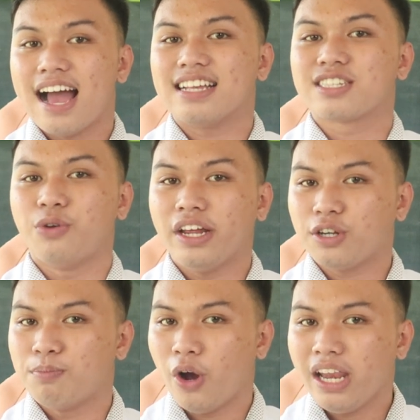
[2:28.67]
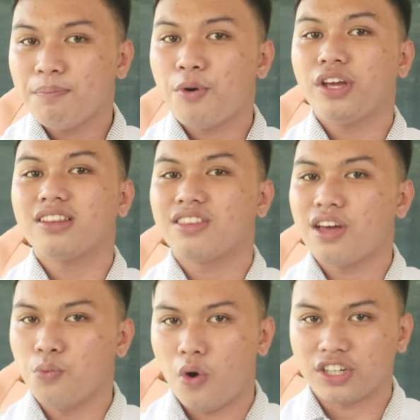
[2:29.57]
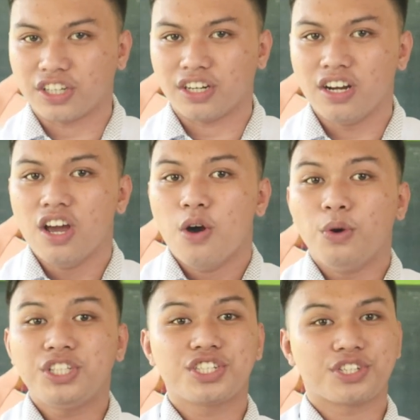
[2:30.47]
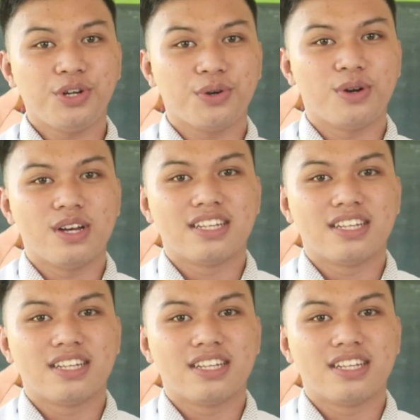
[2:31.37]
has greater boiling point than water, which is true